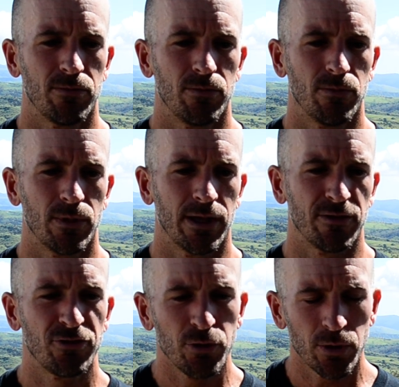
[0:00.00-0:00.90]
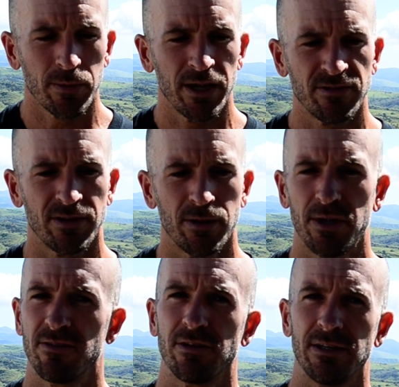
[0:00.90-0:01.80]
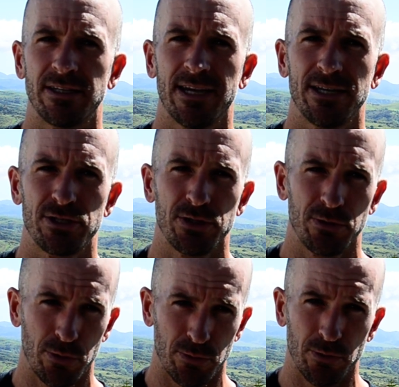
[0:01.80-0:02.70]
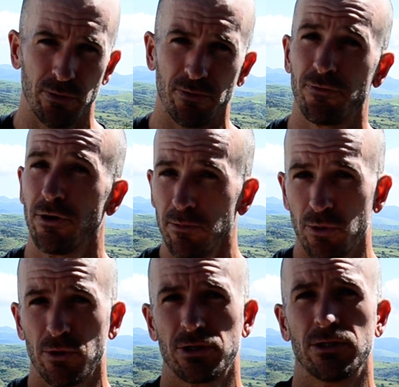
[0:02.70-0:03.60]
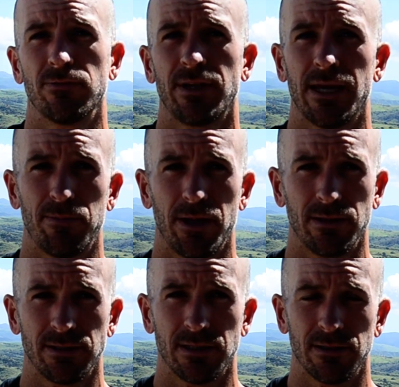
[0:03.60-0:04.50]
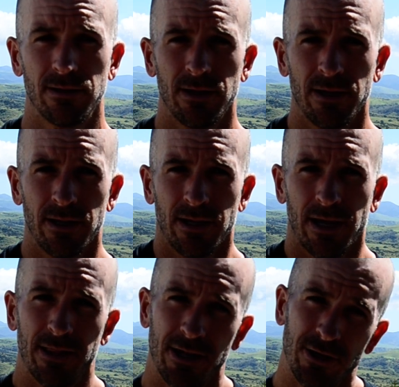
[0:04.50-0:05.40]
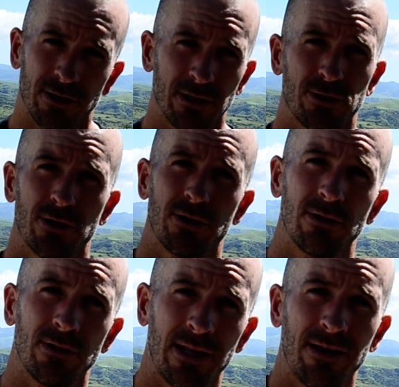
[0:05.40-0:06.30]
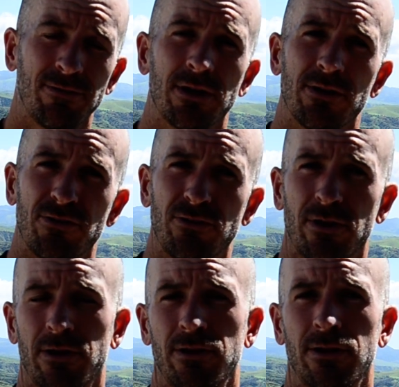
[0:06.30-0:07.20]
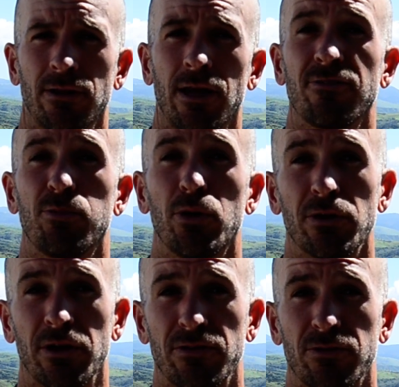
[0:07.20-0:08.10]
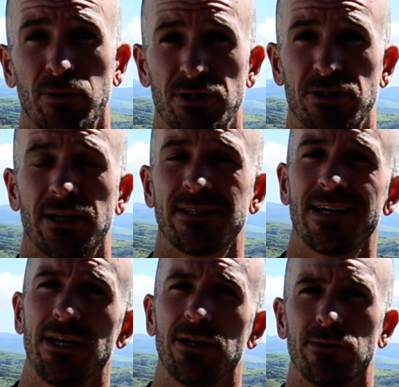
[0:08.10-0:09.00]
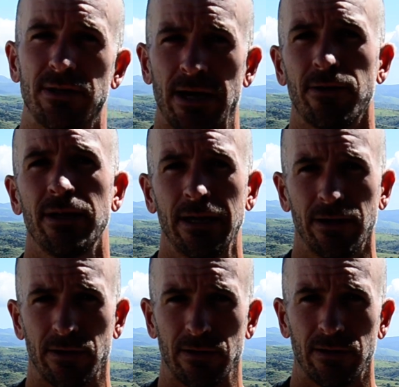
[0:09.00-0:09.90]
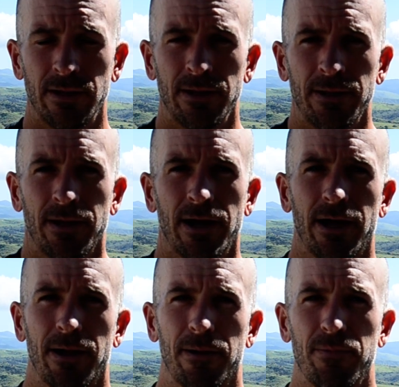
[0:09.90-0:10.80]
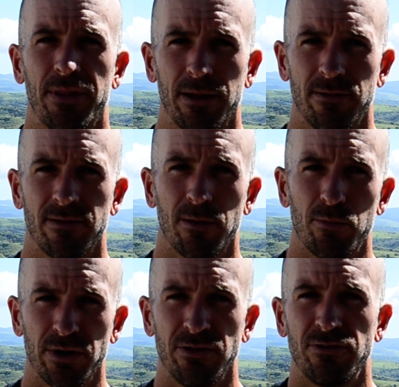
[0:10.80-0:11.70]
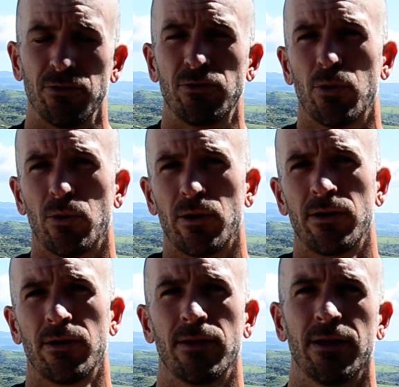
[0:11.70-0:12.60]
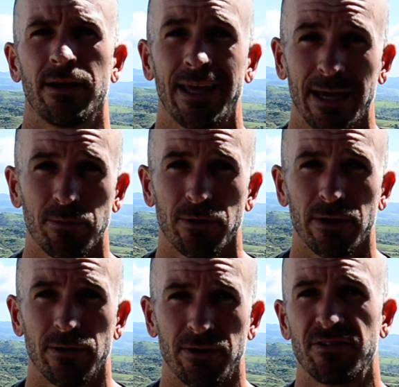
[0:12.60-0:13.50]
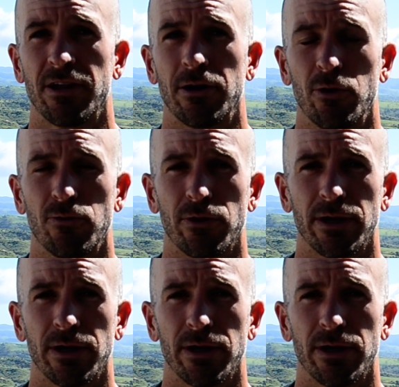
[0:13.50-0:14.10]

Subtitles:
and Stewart Mesa basically takes you through the front portion of Camp Pendleton, and then you're going to turn left onto Las Pulgas, which is going to take you down a hill that brings you toward the campground in San Onofre.